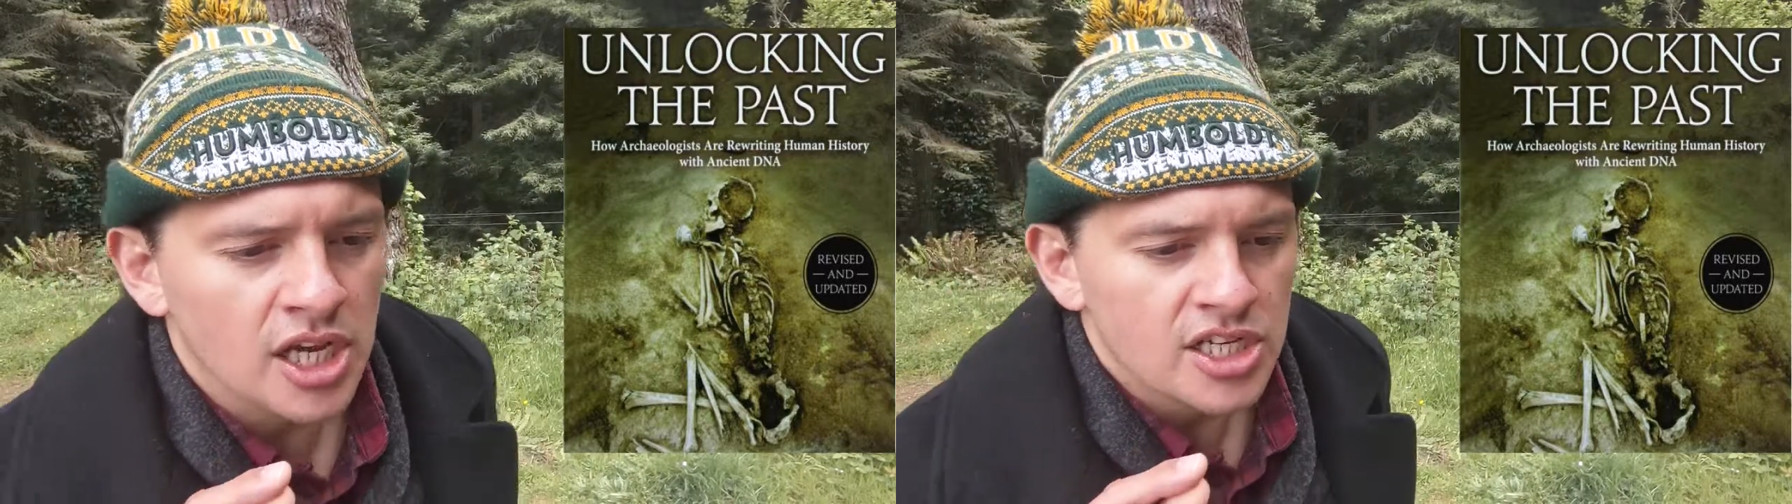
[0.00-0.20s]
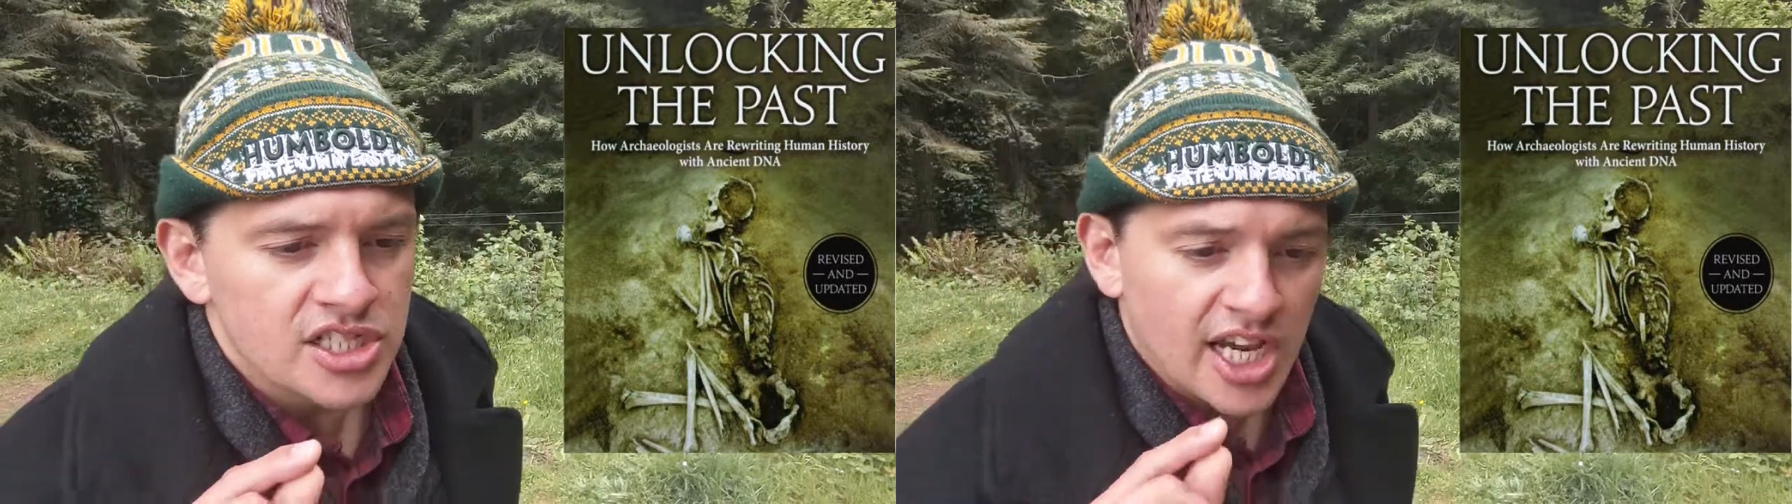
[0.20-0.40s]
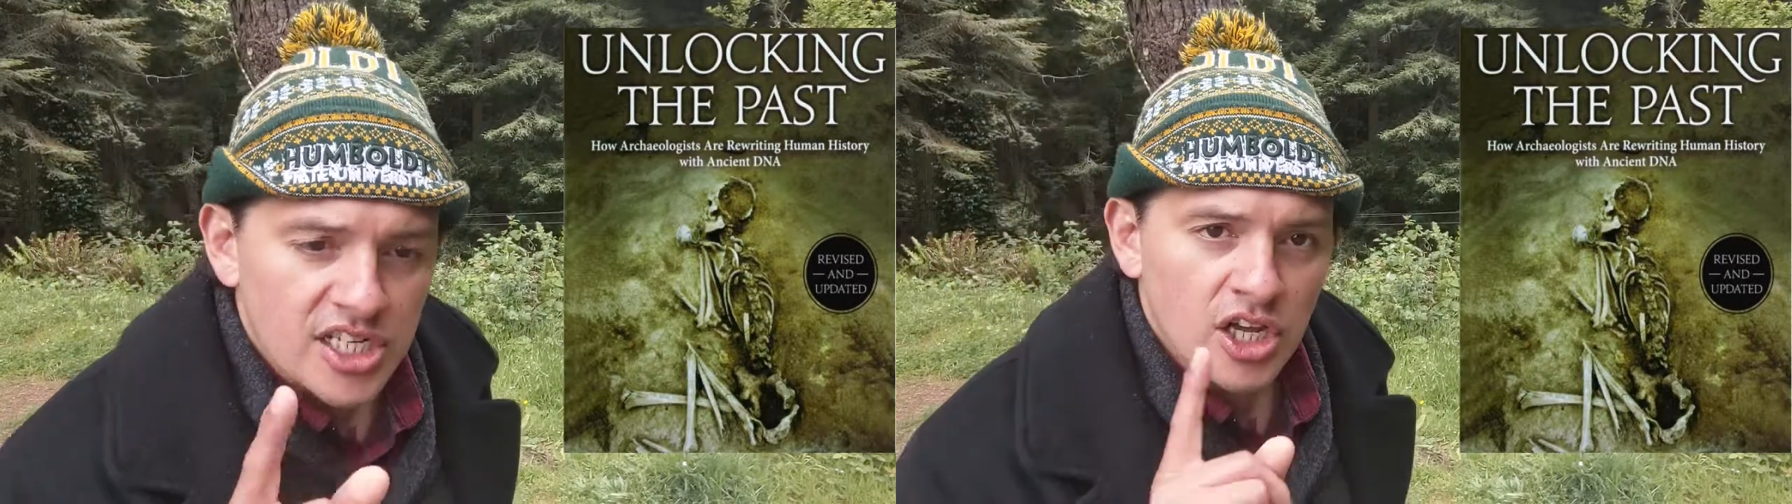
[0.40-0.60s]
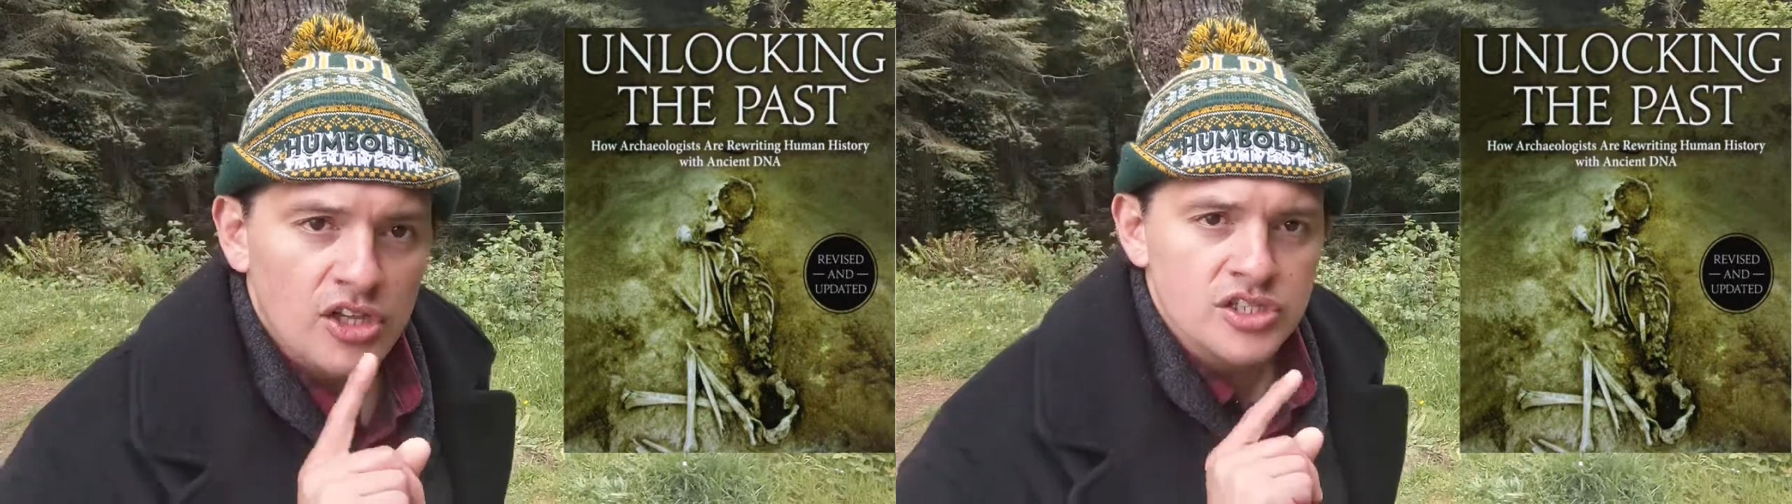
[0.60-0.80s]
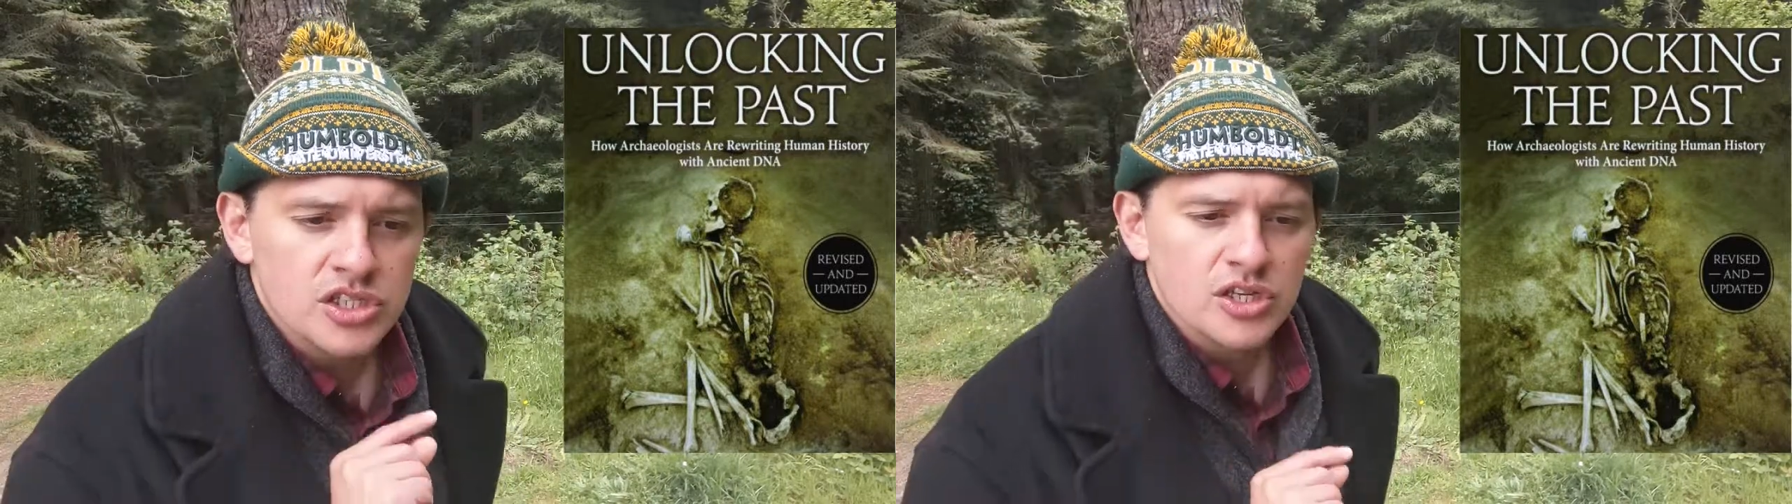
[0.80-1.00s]

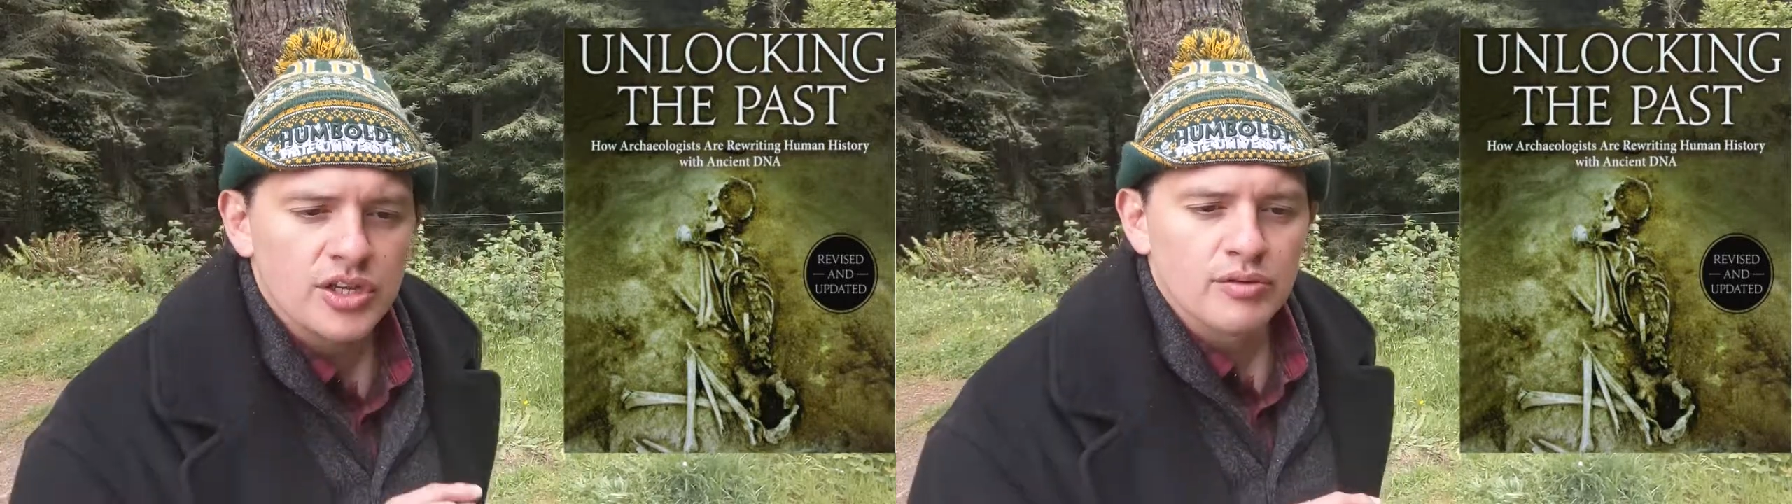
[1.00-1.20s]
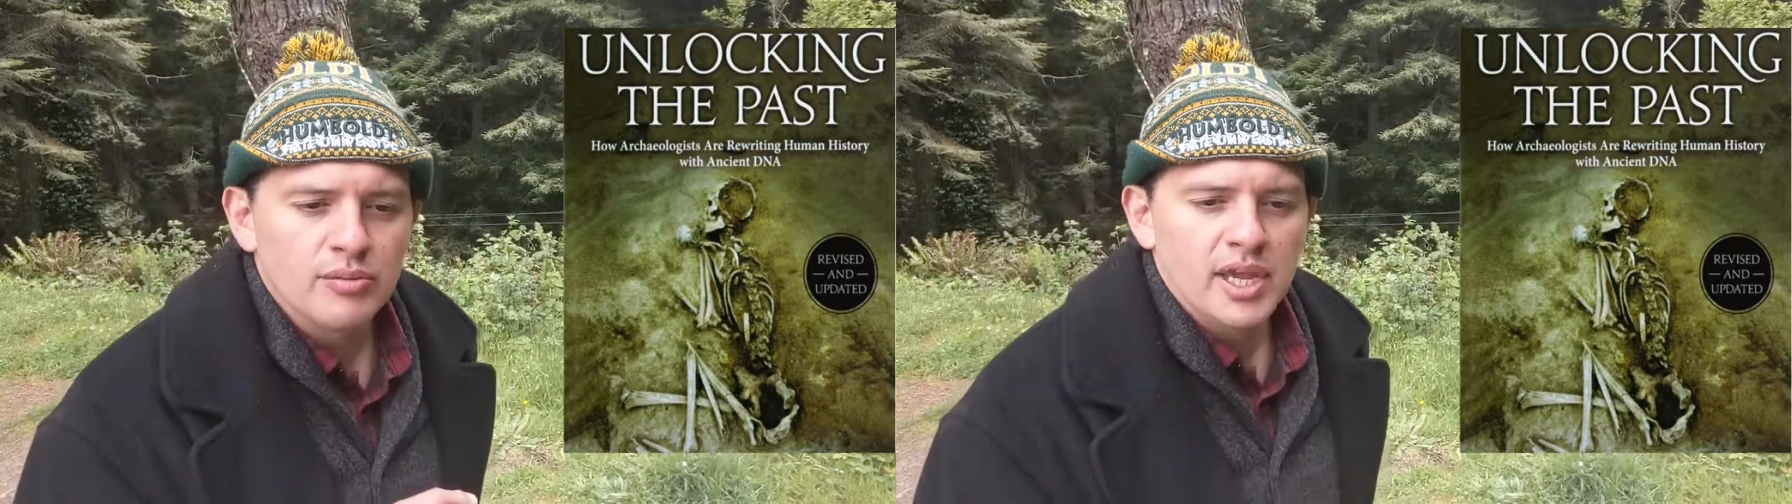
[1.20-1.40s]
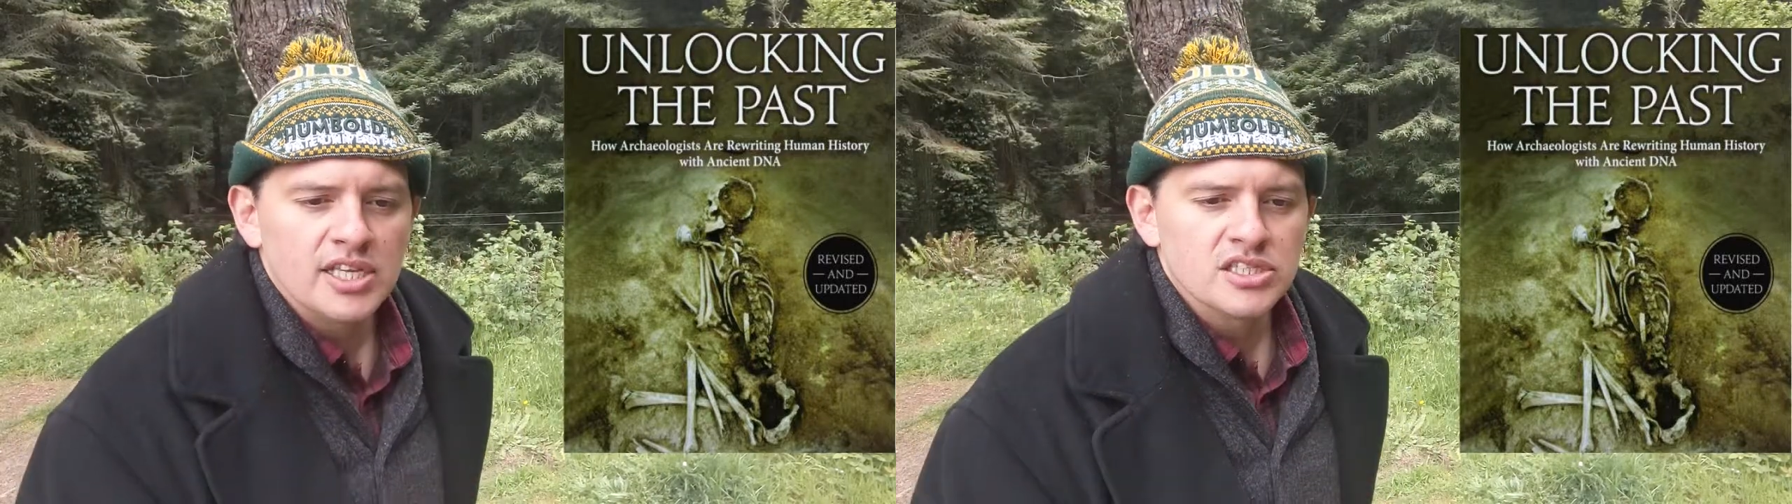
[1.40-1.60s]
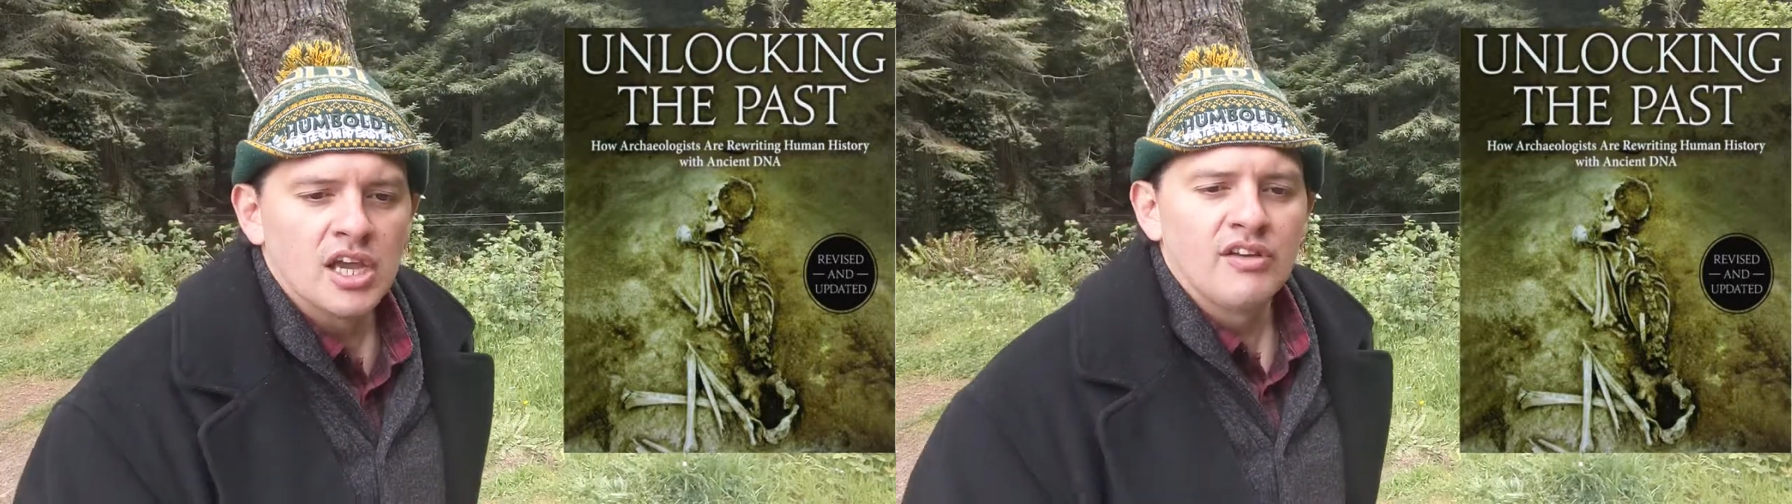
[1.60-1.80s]
technologies on the remains